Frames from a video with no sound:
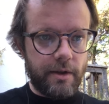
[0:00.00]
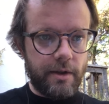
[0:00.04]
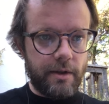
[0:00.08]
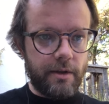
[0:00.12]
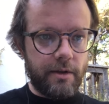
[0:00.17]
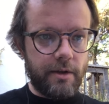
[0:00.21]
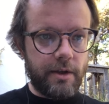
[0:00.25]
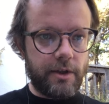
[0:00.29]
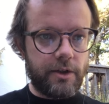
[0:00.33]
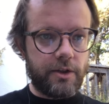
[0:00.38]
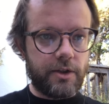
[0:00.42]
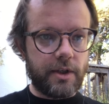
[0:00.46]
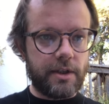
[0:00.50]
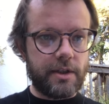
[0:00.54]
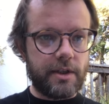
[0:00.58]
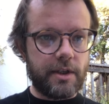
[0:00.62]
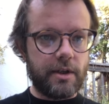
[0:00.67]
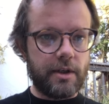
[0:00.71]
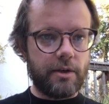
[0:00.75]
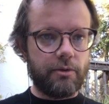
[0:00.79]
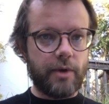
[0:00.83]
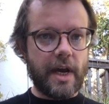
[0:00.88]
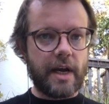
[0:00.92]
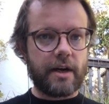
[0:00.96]
It's just
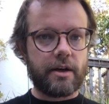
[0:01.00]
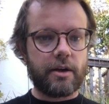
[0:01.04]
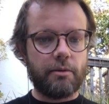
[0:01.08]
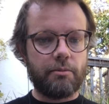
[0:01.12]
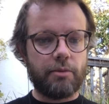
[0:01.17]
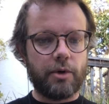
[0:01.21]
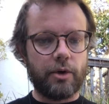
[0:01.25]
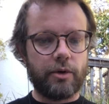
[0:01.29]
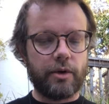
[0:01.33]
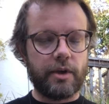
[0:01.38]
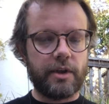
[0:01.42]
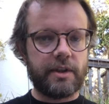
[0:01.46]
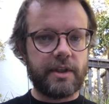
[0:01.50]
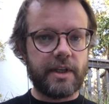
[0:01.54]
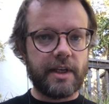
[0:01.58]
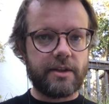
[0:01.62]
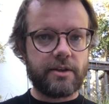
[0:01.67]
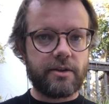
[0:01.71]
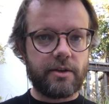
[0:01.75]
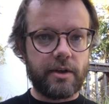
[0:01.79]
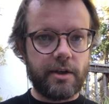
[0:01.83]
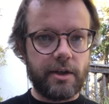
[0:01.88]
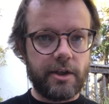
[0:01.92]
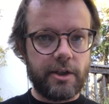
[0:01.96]
a React component that's
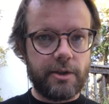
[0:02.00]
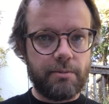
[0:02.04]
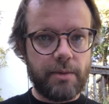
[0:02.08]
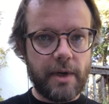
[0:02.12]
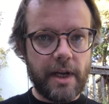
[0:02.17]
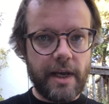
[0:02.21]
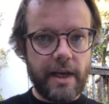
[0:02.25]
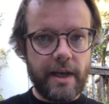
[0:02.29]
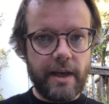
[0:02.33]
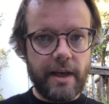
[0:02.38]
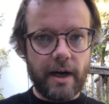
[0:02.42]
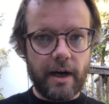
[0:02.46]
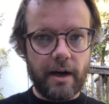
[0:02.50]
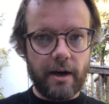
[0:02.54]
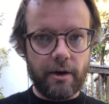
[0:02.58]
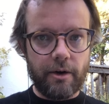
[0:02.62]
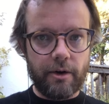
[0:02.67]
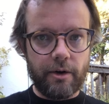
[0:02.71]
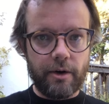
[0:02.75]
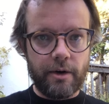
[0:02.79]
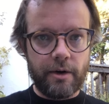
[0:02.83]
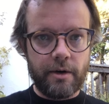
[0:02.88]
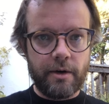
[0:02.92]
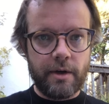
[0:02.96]
going to display
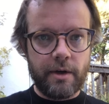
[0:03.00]
our